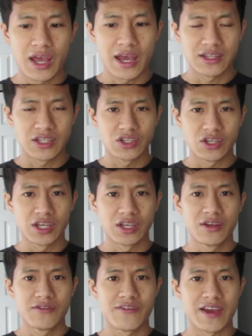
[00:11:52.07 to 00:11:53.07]
and then you can
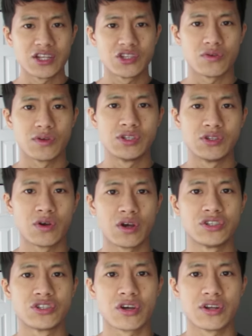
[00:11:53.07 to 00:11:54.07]
venture into
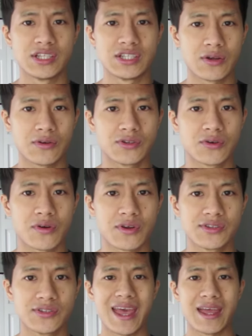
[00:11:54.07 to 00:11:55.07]
uncharted
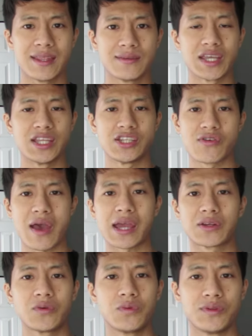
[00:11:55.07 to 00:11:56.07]
territories and
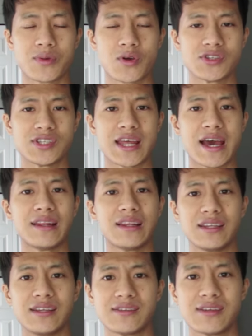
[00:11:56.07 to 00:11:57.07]
interact with
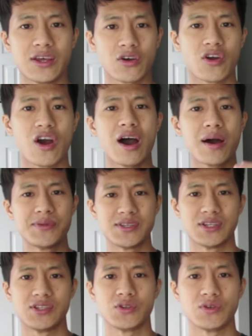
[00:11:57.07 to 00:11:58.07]
personalities that are
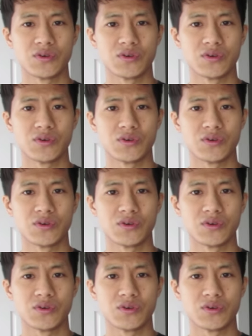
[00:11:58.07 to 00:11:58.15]
opposite to